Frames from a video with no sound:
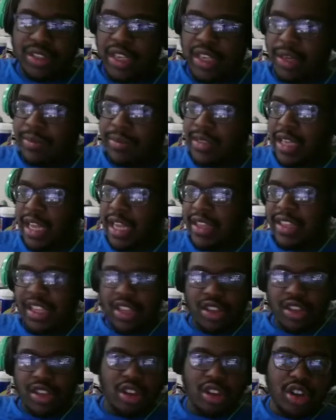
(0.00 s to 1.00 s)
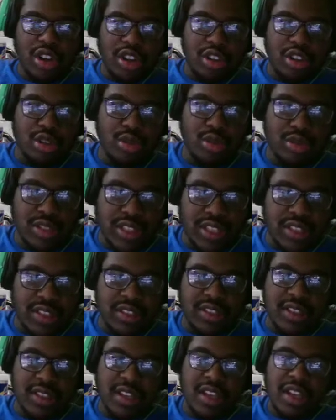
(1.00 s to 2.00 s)
times I think you're gonna use
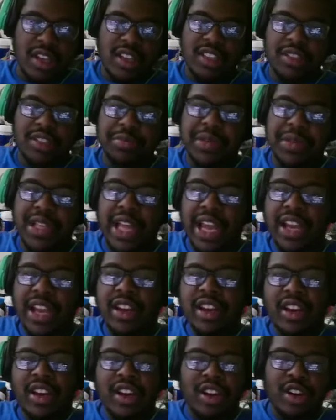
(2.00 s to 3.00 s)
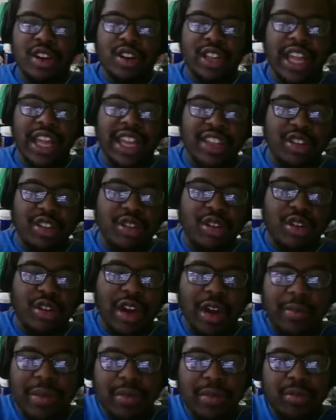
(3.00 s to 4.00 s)
this to be like you know
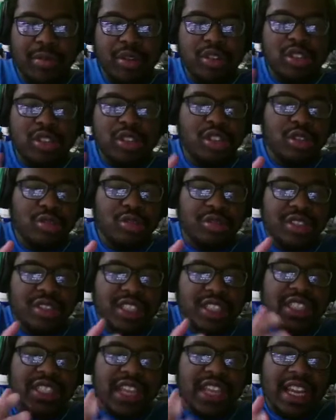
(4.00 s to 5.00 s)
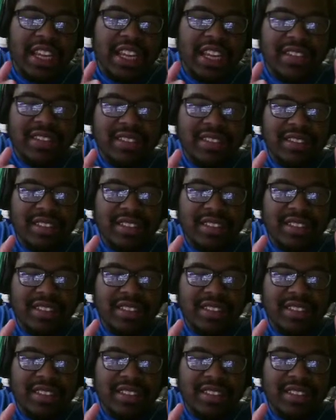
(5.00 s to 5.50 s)
how people used to use the Shen